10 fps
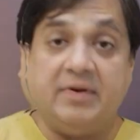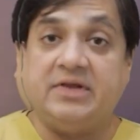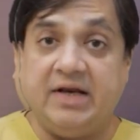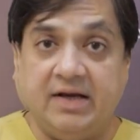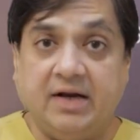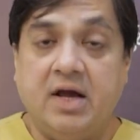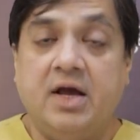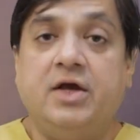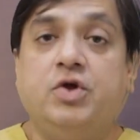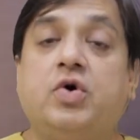three,
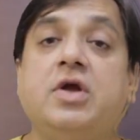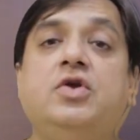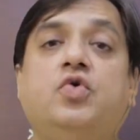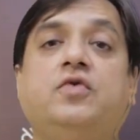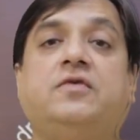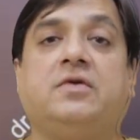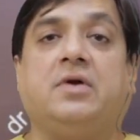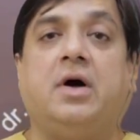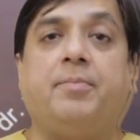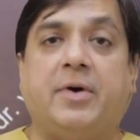you can use
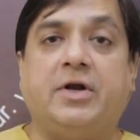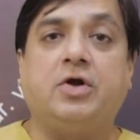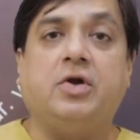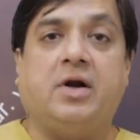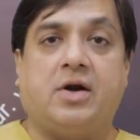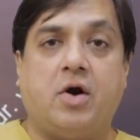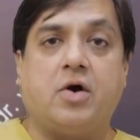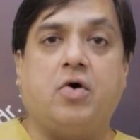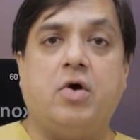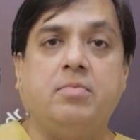a particular drug
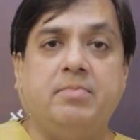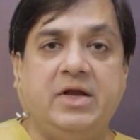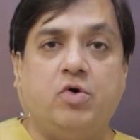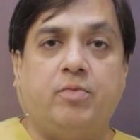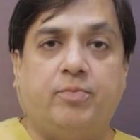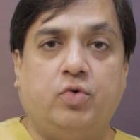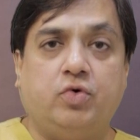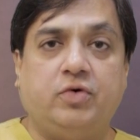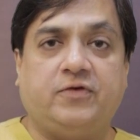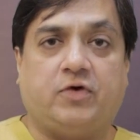called Mino
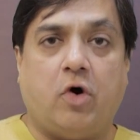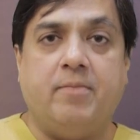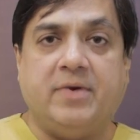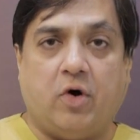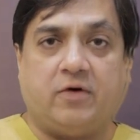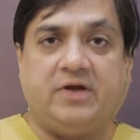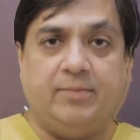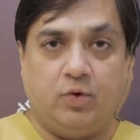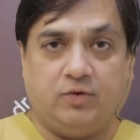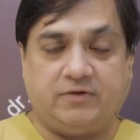Boost or Minoxi
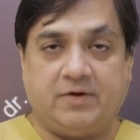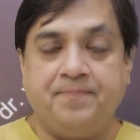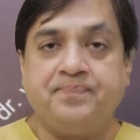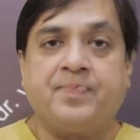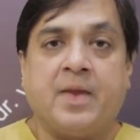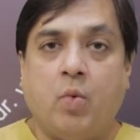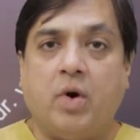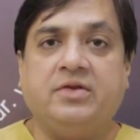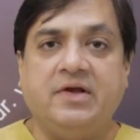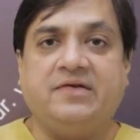Boost.
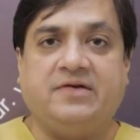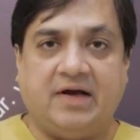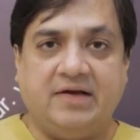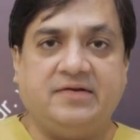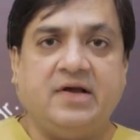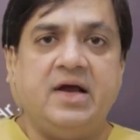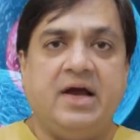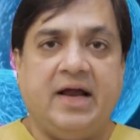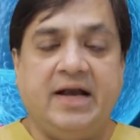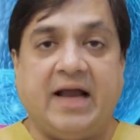What this does,
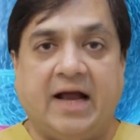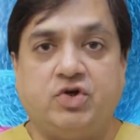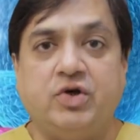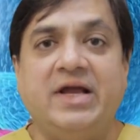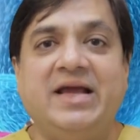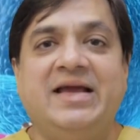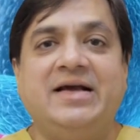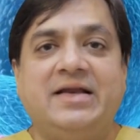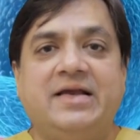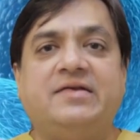it actually
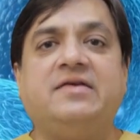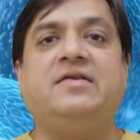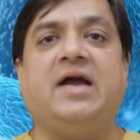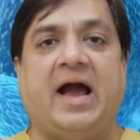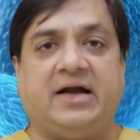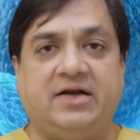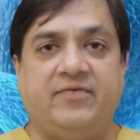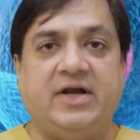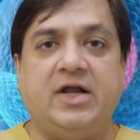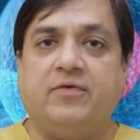increases the
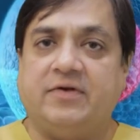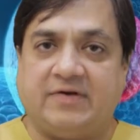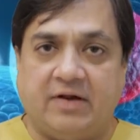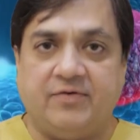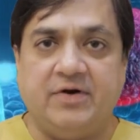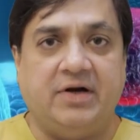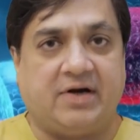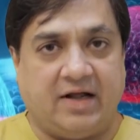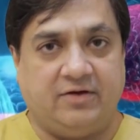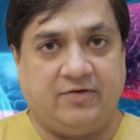activity of the sulfonyl
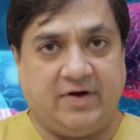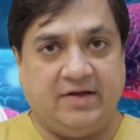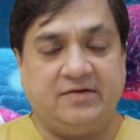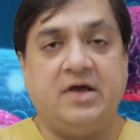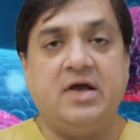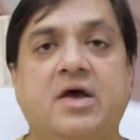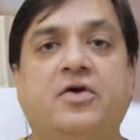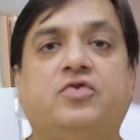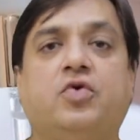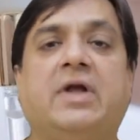transferase.
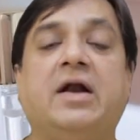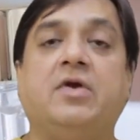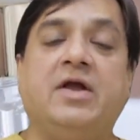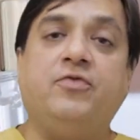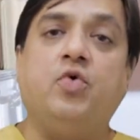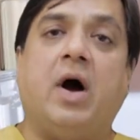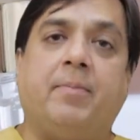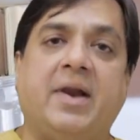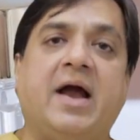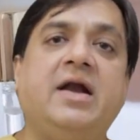So that if you
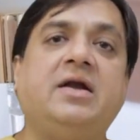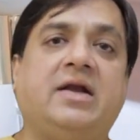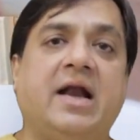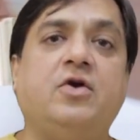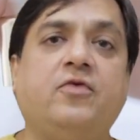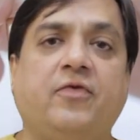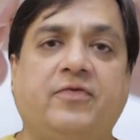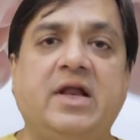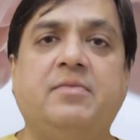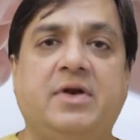apply 10 to
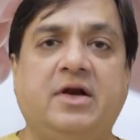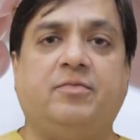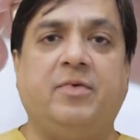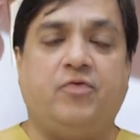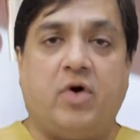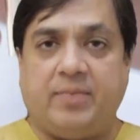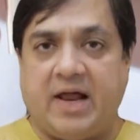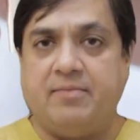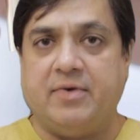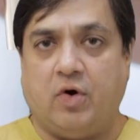15 minutes before
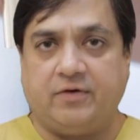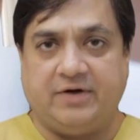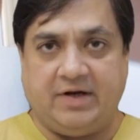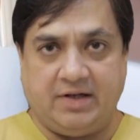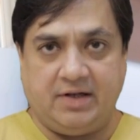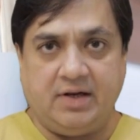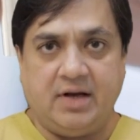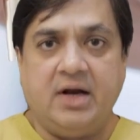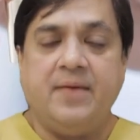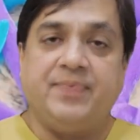applying minoxidil,
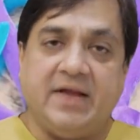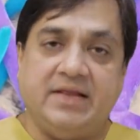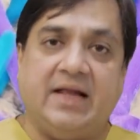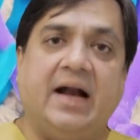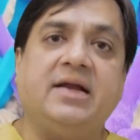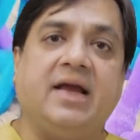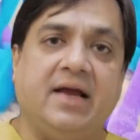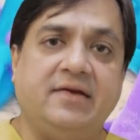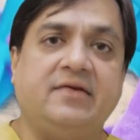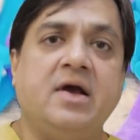in that
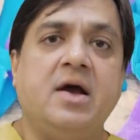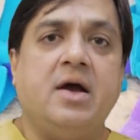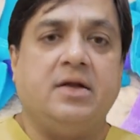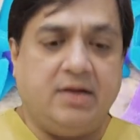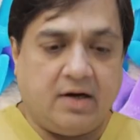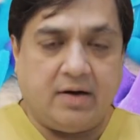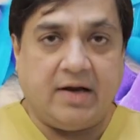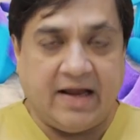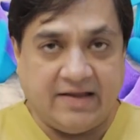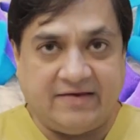case, the
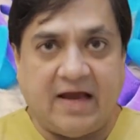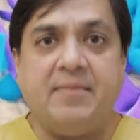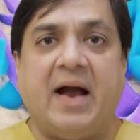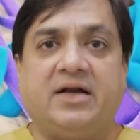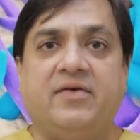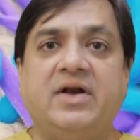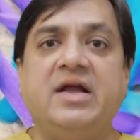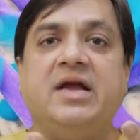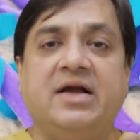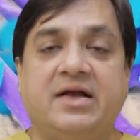enzyme activity
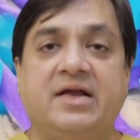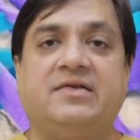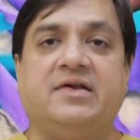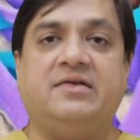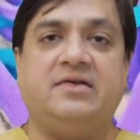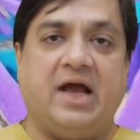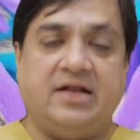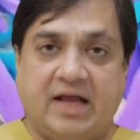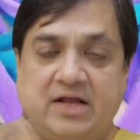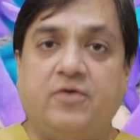increases, and
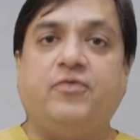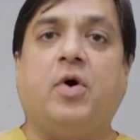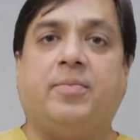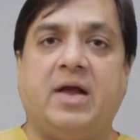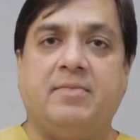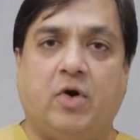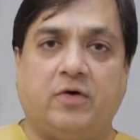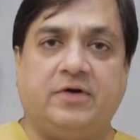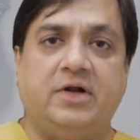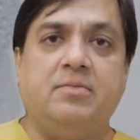then if you apply
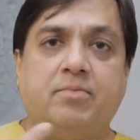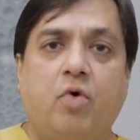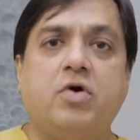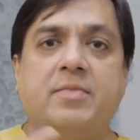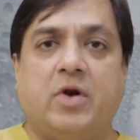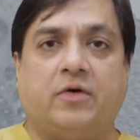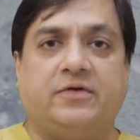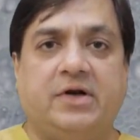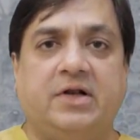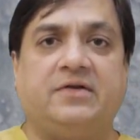minoxidil, more
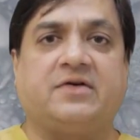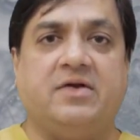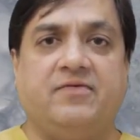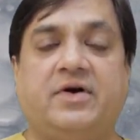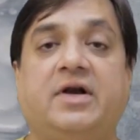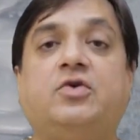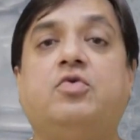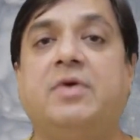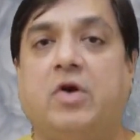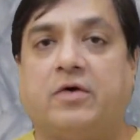minoxidil is converted to
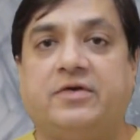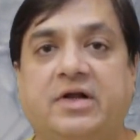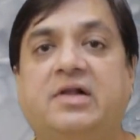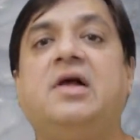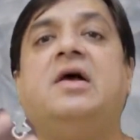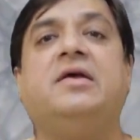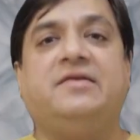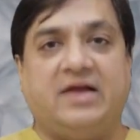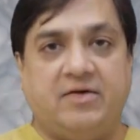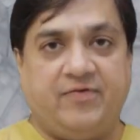minoxidil
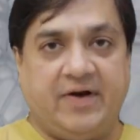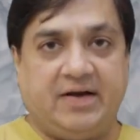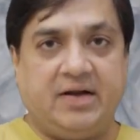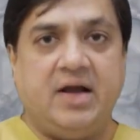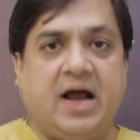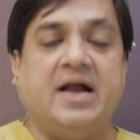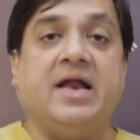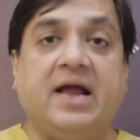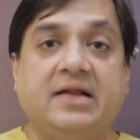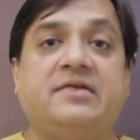sulfate. And
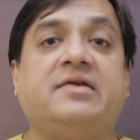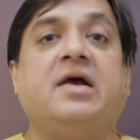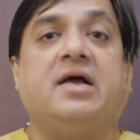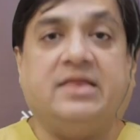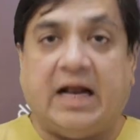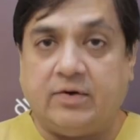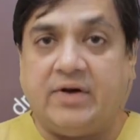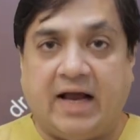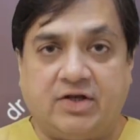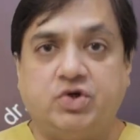hence, that will
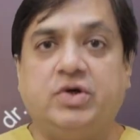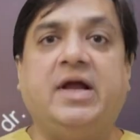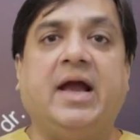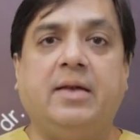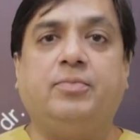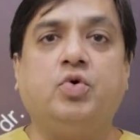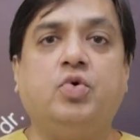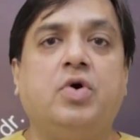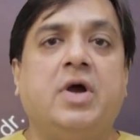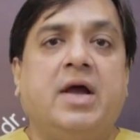actually help
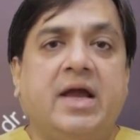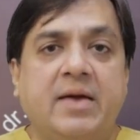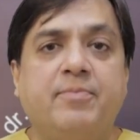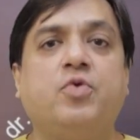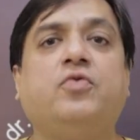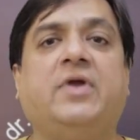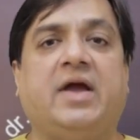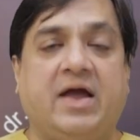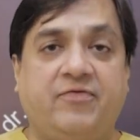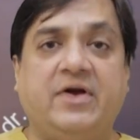to improve the
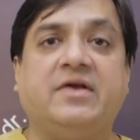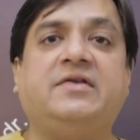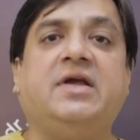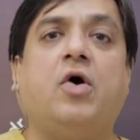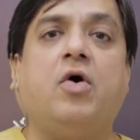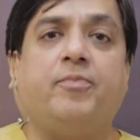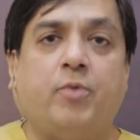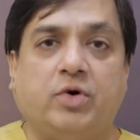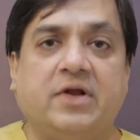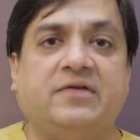efficacy or
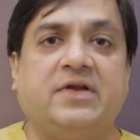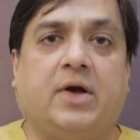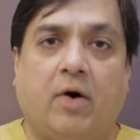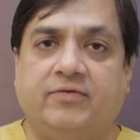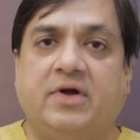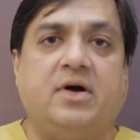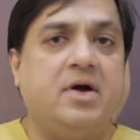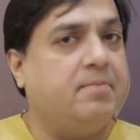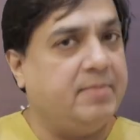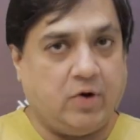potency of the
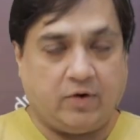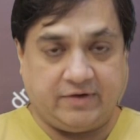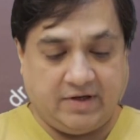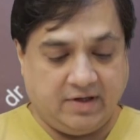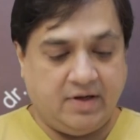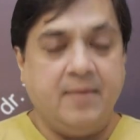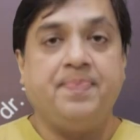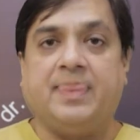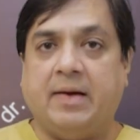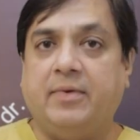minoxidil.
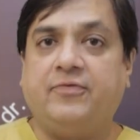Number